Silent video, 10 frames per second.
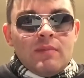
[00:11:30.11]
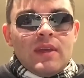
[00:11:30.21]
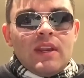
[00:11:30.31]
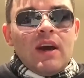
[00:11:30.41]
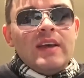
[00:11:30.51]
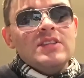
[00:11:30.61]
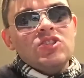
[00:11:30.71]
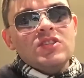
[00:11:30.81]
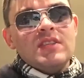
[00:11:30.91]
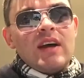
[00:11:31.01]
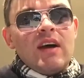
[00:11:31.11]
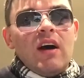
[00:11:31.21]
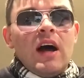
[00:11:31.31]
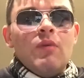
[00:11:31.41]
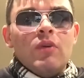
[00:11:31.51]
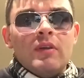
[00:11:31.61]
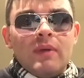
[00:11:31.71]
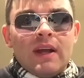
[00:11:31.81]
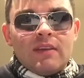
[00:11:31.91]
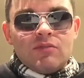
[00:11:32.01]
I mean, it's just that I want to
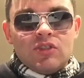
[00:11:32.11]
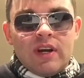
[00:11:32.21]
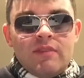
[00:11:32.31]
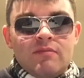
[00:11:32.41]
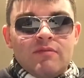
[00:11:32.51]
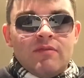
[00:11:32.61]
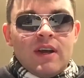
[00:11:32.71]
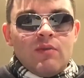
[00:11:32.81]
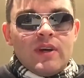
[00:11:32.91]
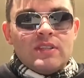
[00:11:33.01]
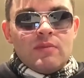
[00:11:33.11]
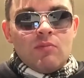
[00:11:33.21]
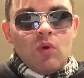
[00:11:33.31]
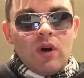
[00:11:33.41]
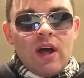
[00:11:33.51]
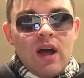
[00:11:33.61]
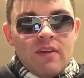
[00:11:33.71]
like try and find ways to be more